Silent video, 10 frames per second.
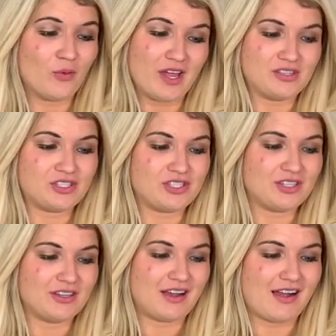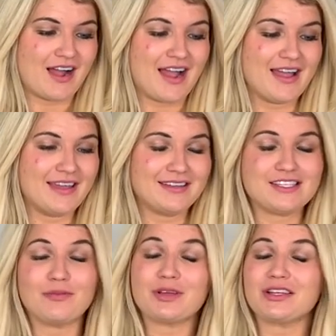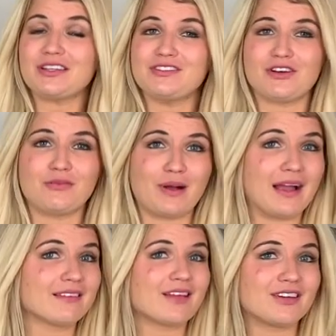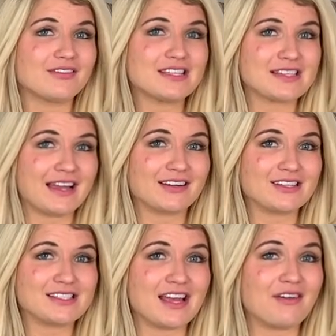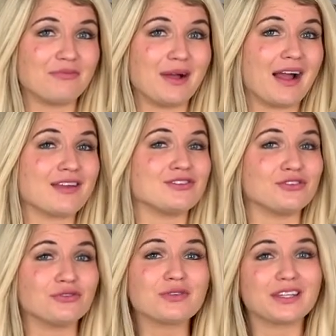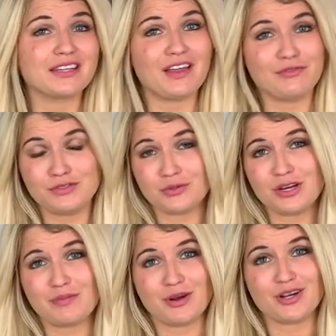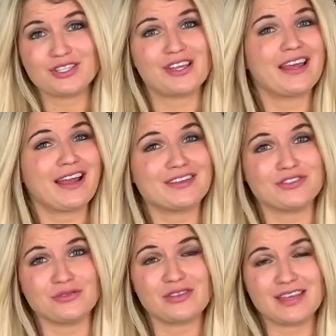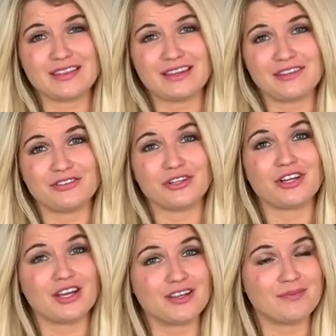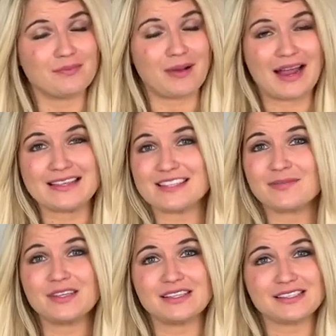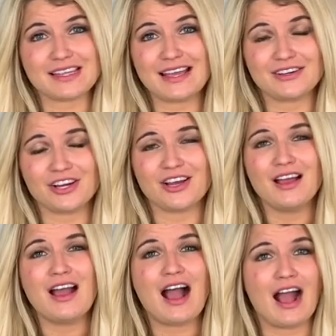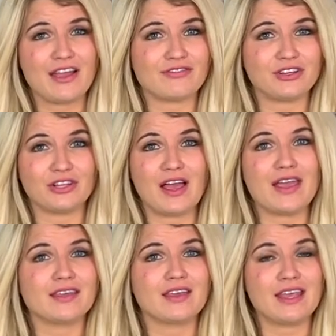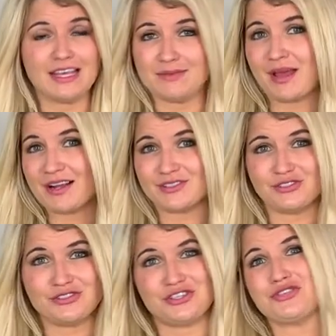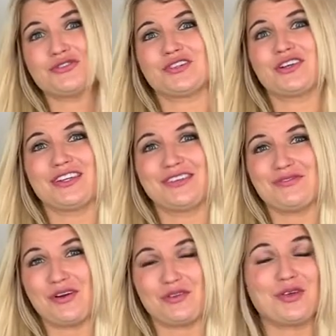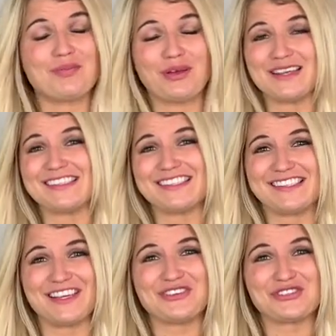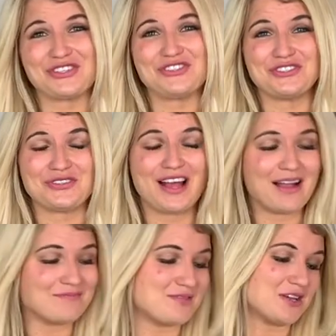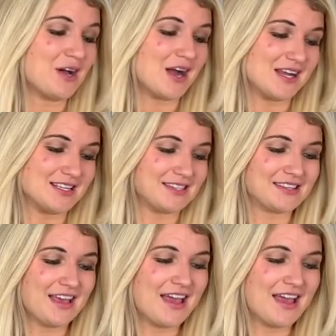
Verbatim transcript: which I typically don't buy a lot of designer stuff, but I do really love Tory Burch. And I do think that if you're gonna buy something designer, I feel like handbags and shoes are the, are the places that you should do that because